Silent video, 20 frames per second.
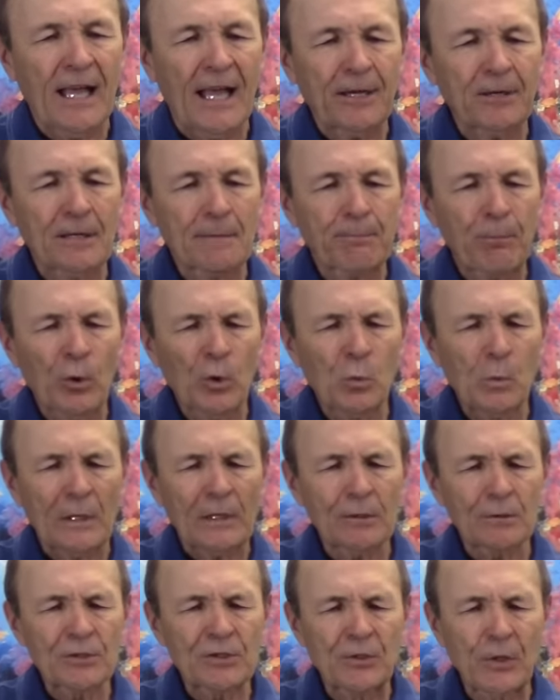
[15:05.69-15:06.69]
I'm going to pull
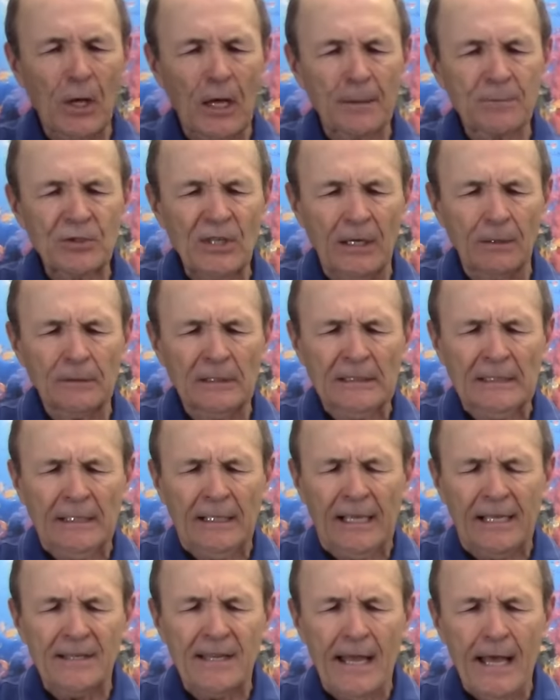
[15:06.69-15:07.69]
one of those knobs out,
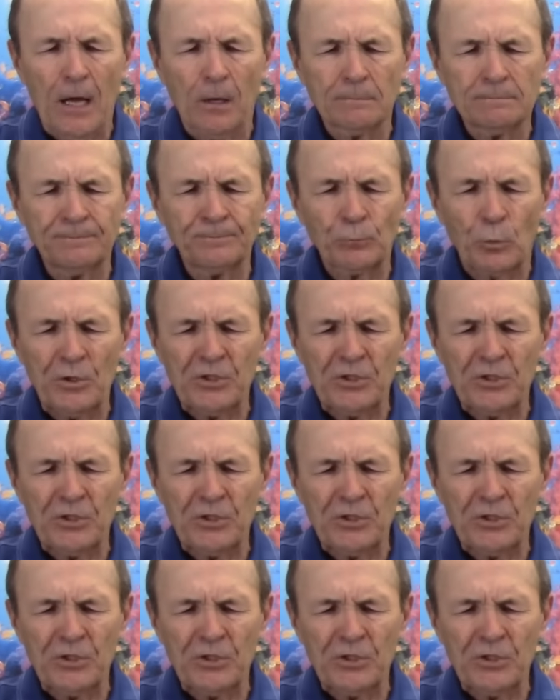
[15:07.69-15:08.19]
and now,